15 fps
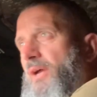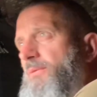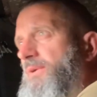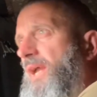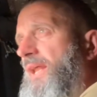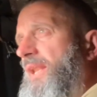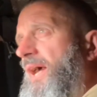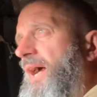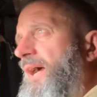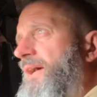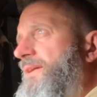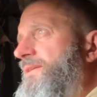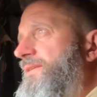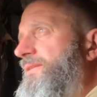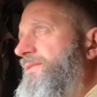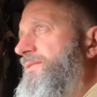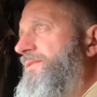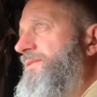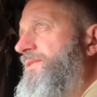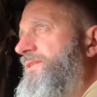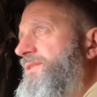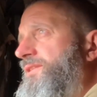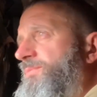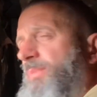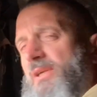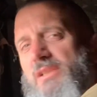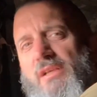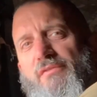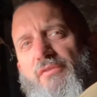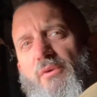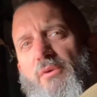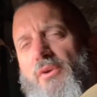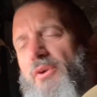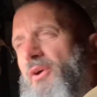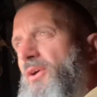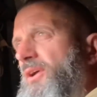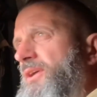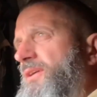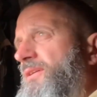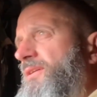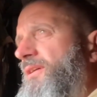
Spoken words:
get that, especially through the night.